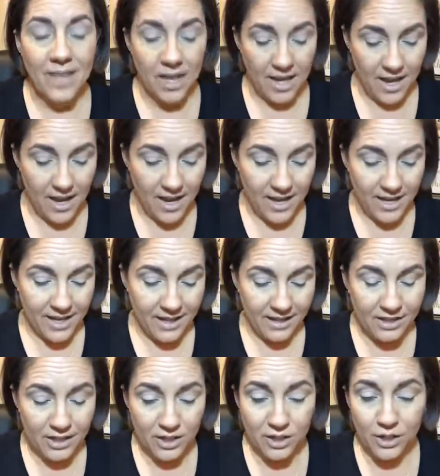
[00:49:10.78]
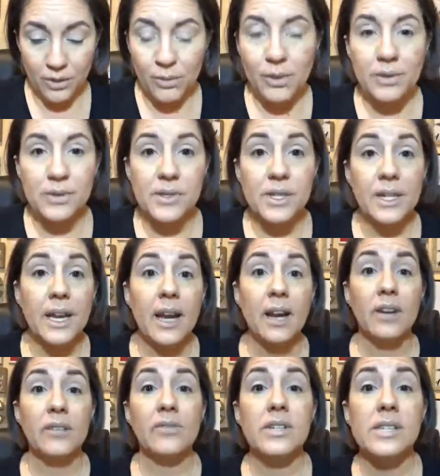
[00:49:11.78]
I do use it
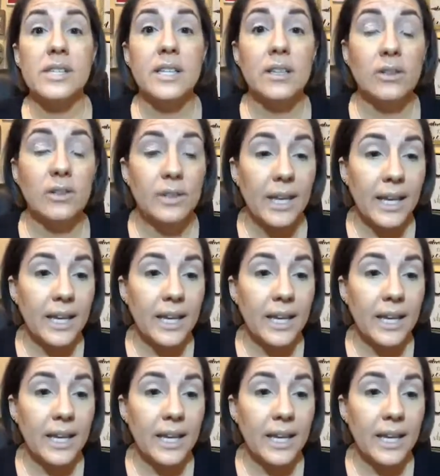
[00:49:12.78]
every single day.